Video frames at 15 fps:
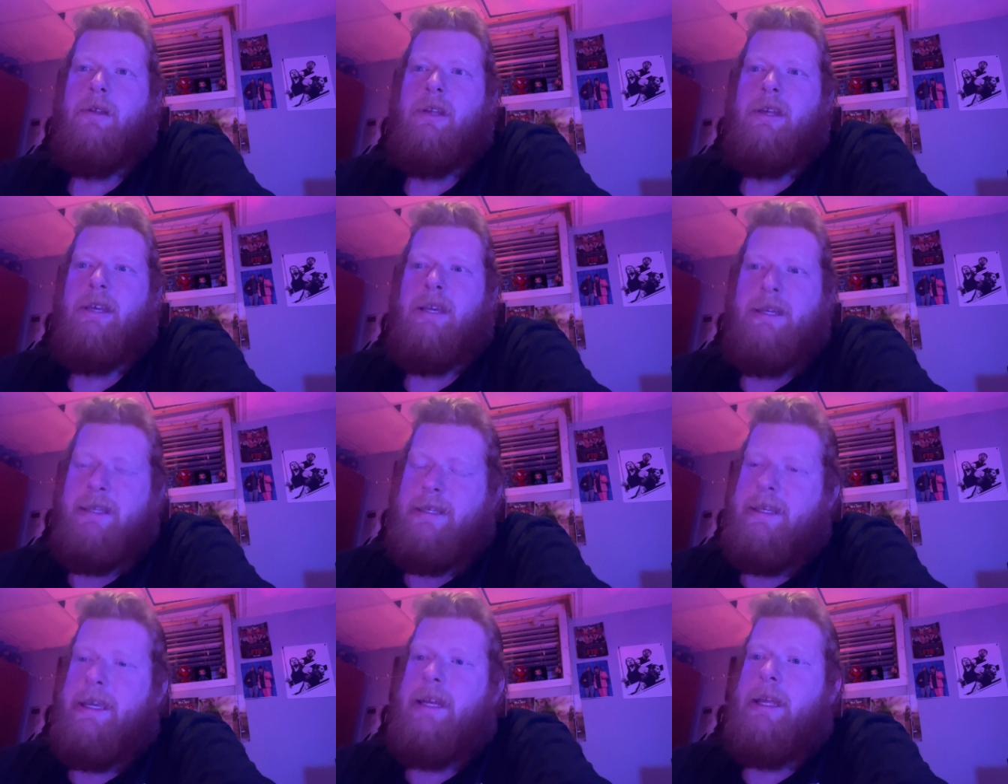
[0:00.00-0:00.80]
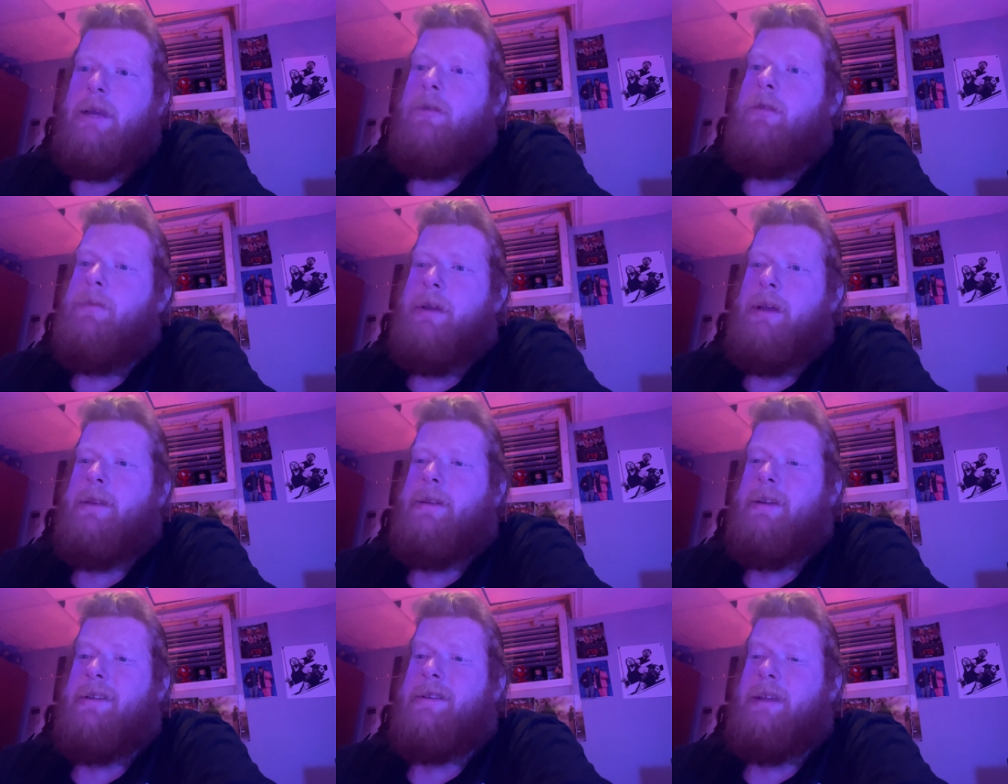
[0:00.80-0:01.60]
He said he would be a
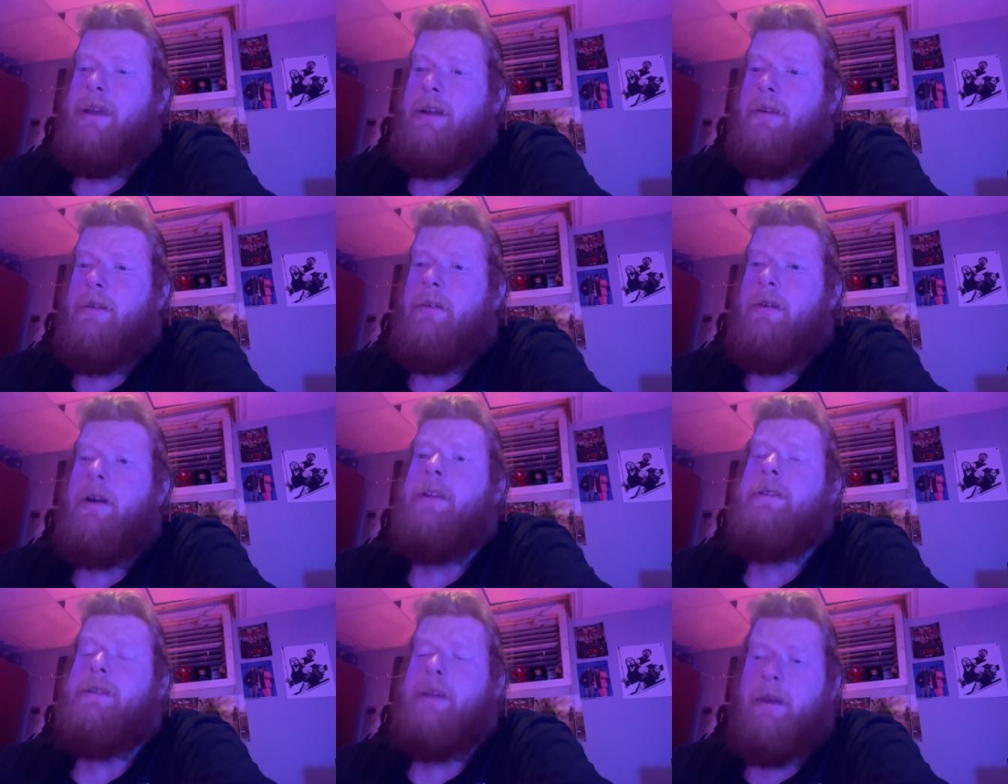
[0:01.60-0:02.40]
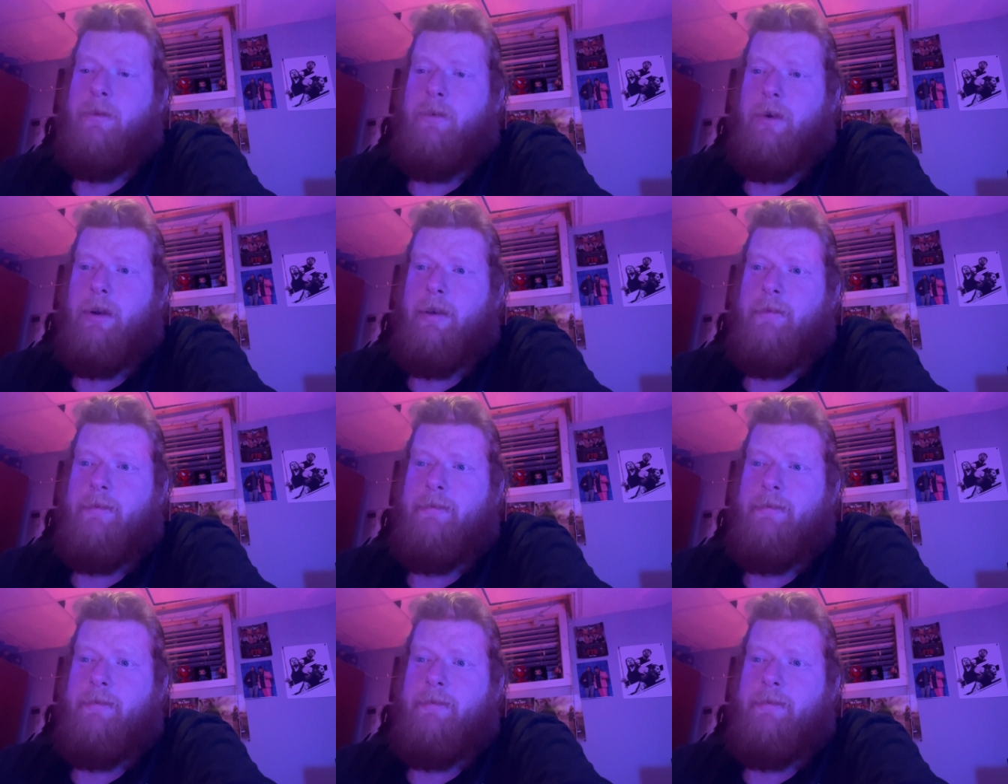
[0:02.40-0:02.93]
dictator on day one.